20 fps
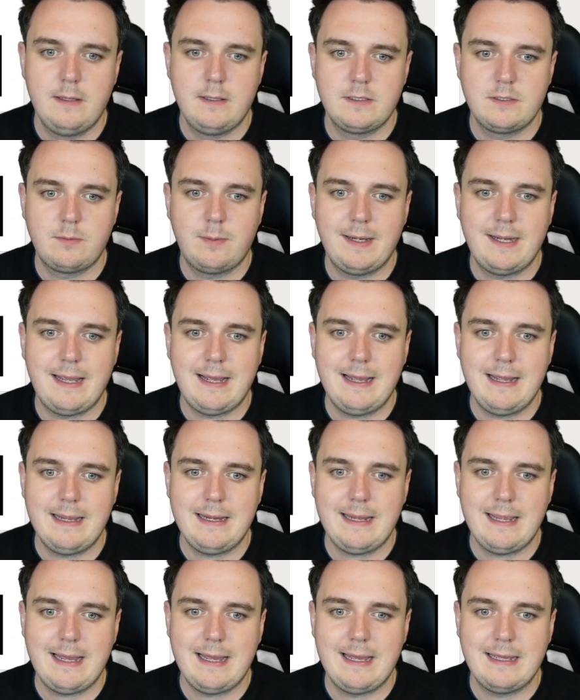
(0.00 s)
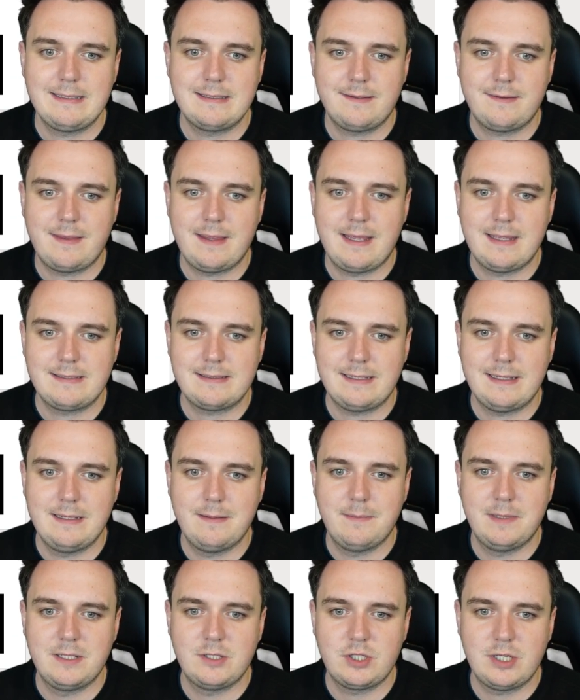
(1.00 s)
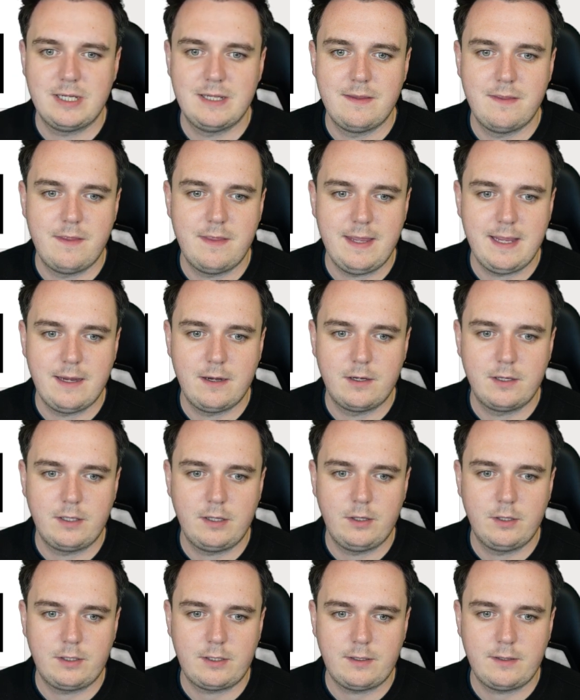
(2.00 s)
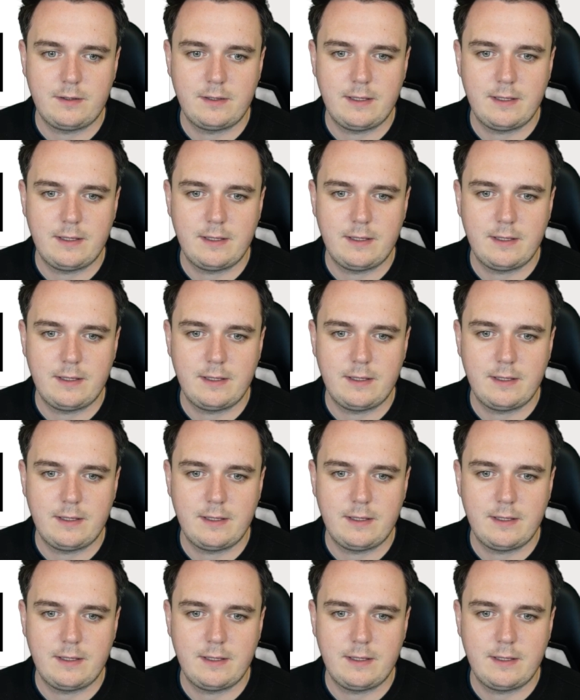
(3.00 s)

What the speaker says: so when I add that image in there, look,